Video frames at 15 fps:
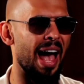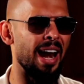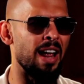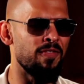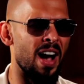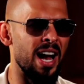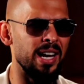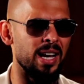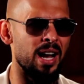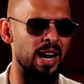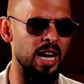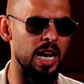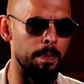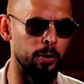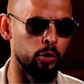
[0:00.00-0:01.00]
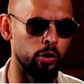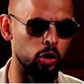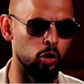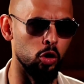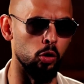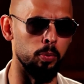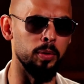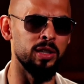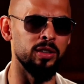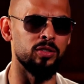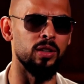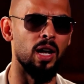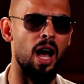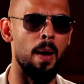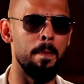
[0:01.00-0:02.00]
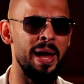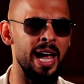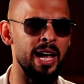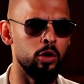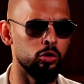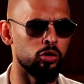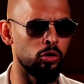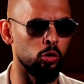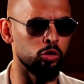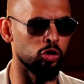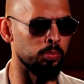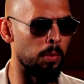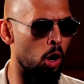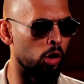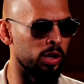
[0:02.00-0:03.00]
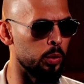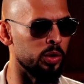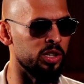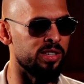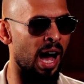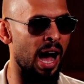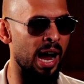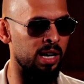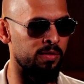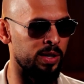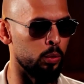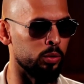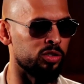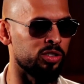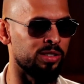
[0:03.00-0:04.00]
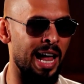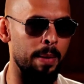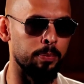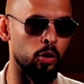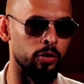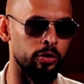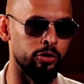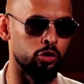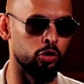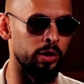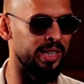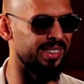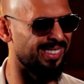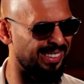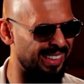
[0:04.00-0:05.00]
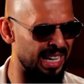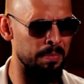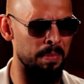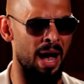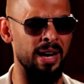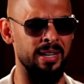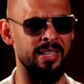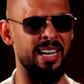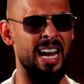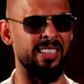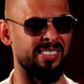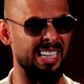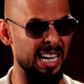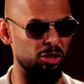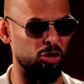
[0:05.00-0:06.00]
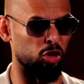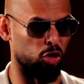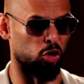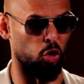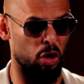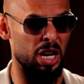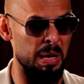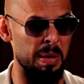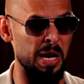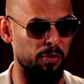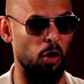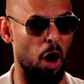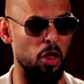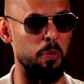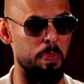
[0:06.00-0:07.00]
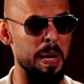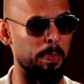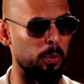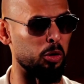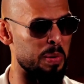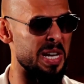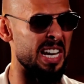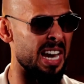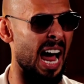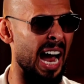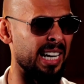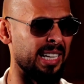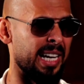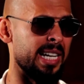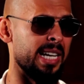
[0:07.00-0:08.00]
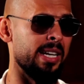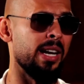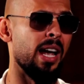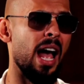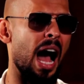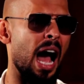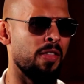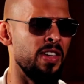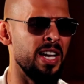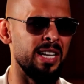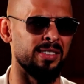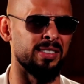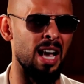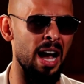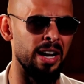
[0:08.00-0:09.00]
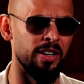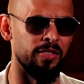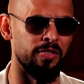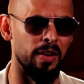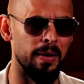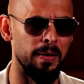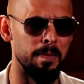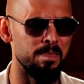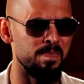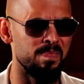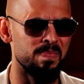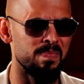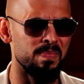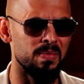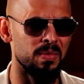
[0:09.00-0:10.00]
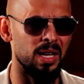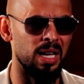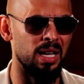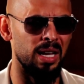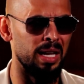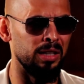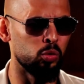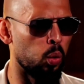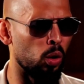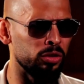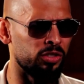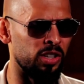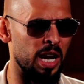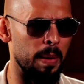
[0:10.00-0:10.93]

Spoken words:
And I find it kind of hypocritical, because a man who's so small he would die if he was slapped on the street, sitting behind a desk and screaming for other people to be annihilated, I think is kind of, it's worse than